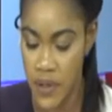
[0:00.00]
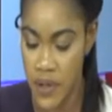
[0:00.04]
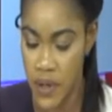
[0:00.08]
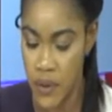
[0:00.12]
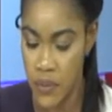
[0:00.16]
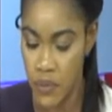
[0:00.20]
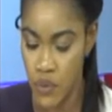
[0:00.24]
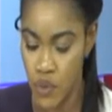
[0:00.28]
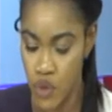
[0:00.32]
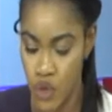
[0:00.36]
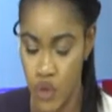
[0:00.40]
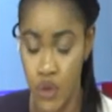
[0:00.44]

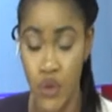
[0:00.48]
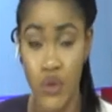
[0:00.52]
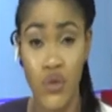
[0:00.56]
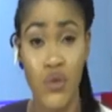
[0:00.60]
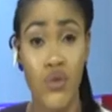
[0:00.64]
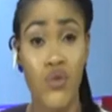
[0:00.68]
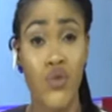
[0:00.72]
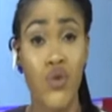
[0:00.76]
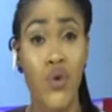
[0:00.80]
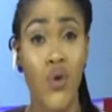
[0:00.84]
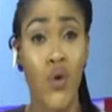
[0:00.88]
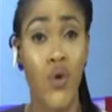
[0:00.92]
Now, true
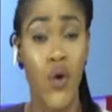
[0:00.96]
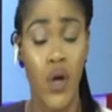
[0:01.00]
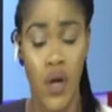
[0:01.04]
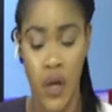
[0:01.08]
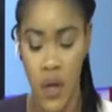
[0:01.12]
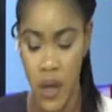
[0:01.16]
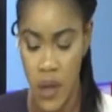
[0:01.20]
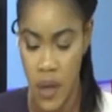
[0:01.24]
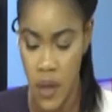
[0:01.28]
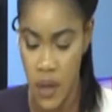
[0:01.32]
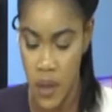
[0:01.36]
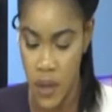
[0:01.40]
to
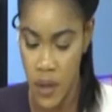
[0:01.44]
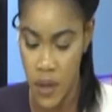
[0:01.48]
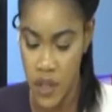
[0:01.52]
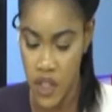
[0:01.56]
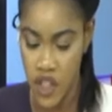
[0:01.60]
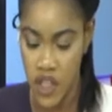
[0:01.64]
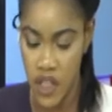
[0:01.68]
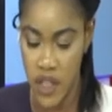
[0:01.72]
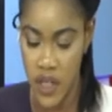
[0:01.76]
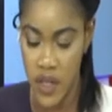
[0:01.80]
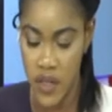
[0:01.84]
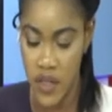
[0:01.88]
talk,
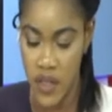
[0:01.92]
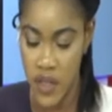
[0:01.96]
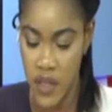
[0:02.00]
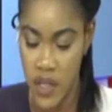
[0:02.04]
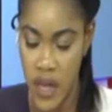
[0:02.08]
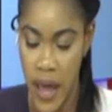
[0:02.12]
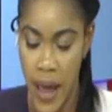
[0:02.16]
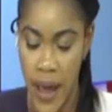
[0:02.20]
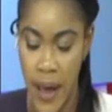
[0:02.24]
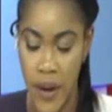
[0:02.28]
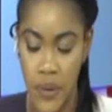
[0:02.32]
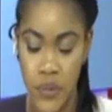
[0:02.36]
she is
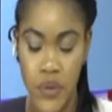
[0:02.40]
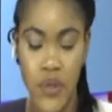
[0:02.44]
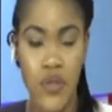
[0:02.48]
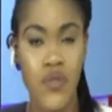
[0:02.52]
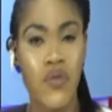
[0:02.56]
out